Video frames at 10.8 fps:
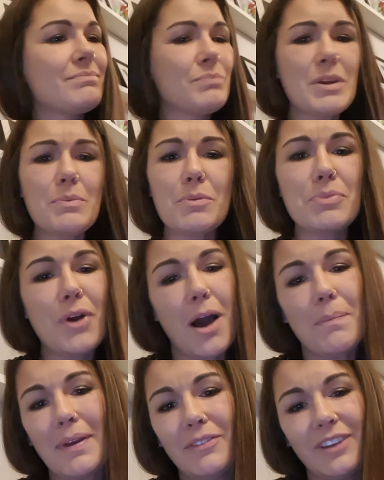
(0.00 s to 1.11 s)
We were brought
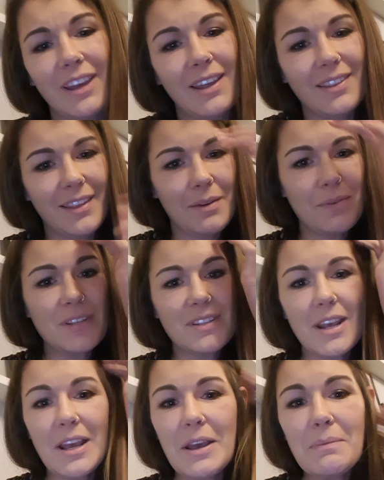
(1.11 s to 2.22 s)
up in faith. I was
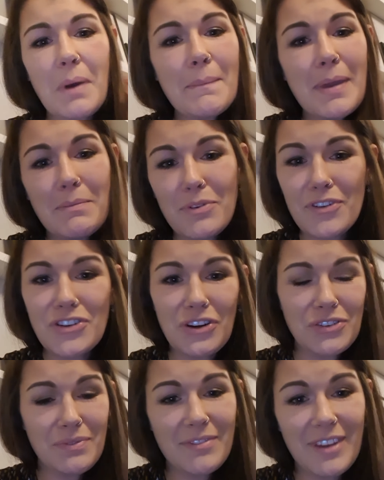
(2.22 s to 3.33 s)
a member of a
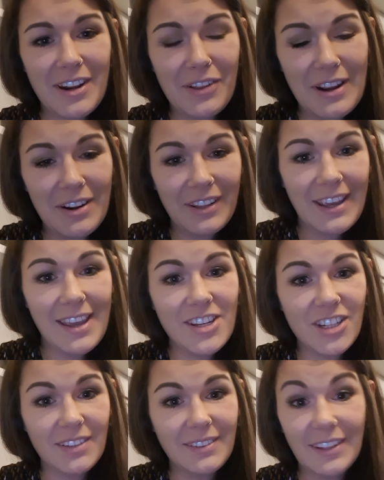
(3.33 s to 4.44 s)
church from a very early age.
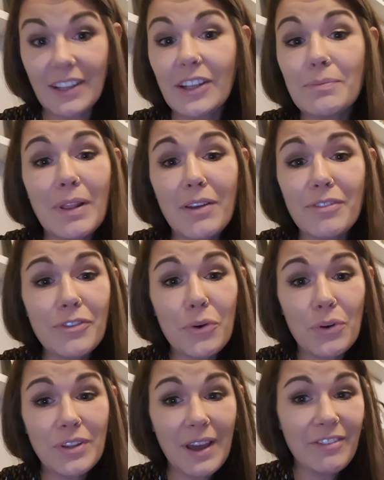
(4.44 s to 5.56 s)
I declared my love of
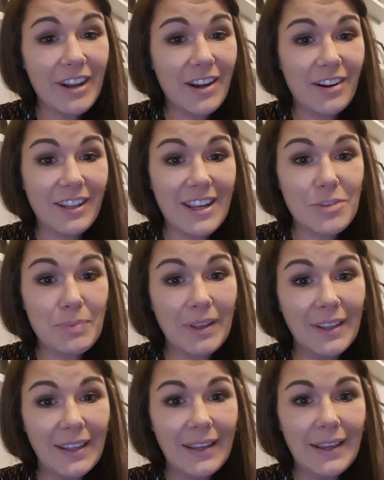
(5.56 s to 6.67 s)
God at a very early age, but
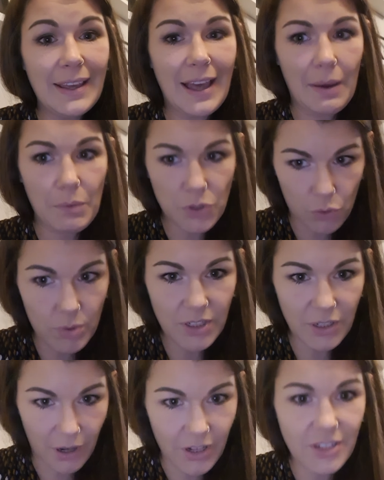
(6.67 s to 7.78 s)
I was always
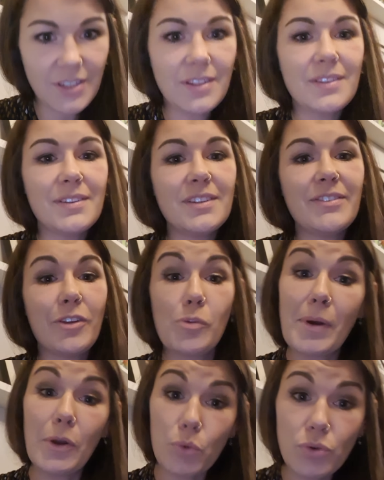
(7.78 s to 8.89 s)
encouraged to develop
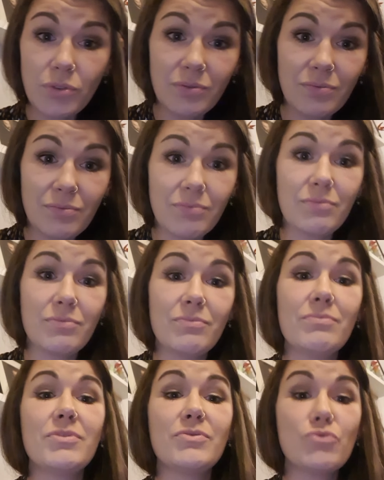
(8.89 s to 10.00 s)
my own
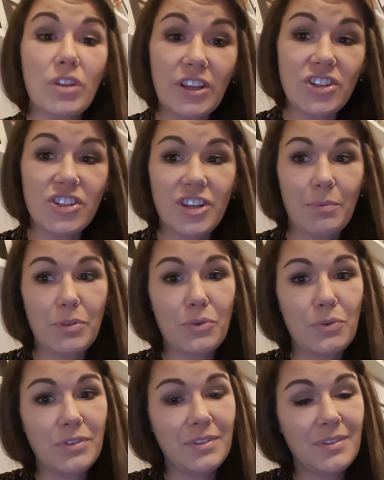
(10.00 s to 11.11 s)
relationship with God.